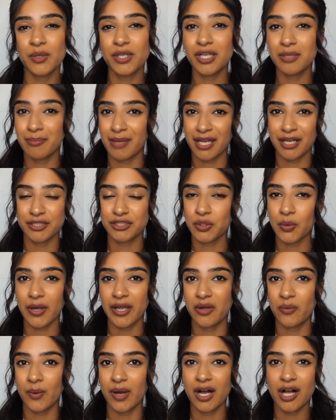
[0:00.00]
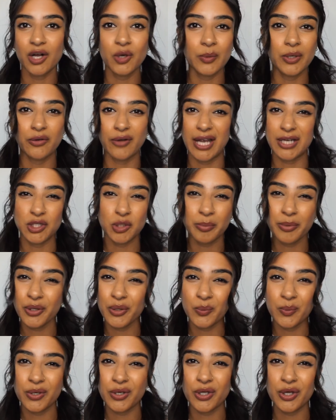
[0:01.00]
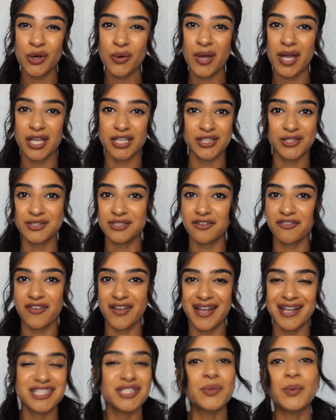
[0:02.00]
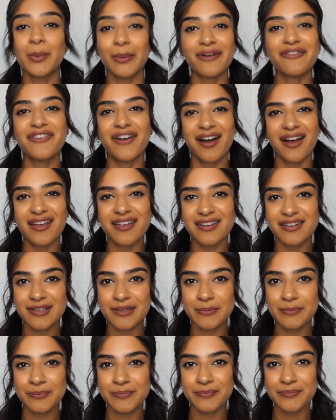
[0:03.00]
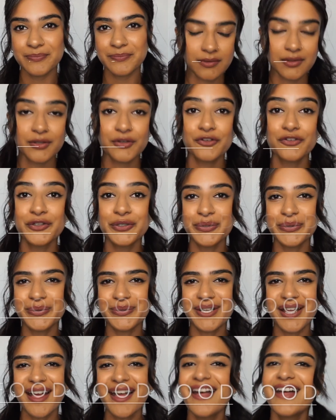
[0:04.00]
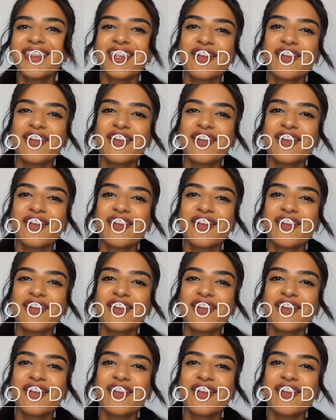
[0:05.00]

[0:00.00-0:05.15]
like we could manage quite well. We cranked open the window and used the fans, and we were fine. Food. The